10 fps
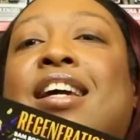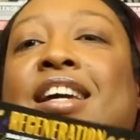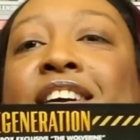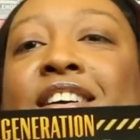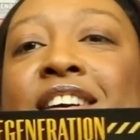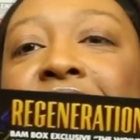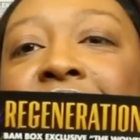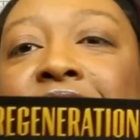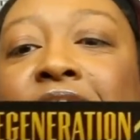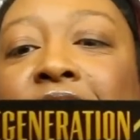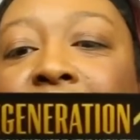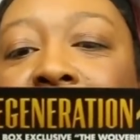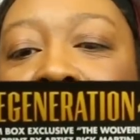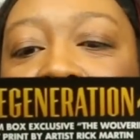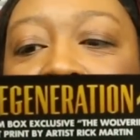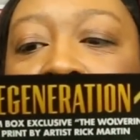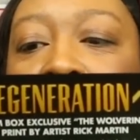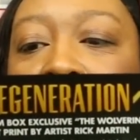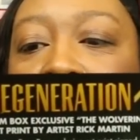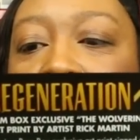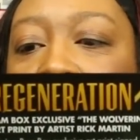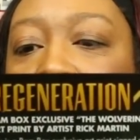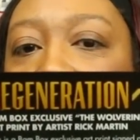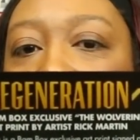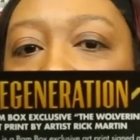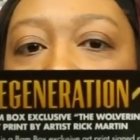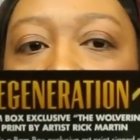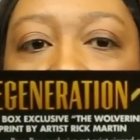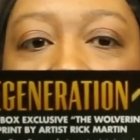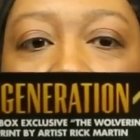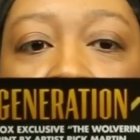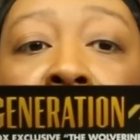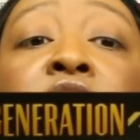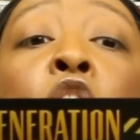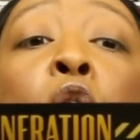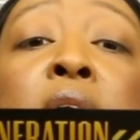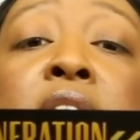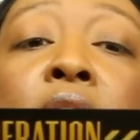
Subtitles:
here is our thing. Tony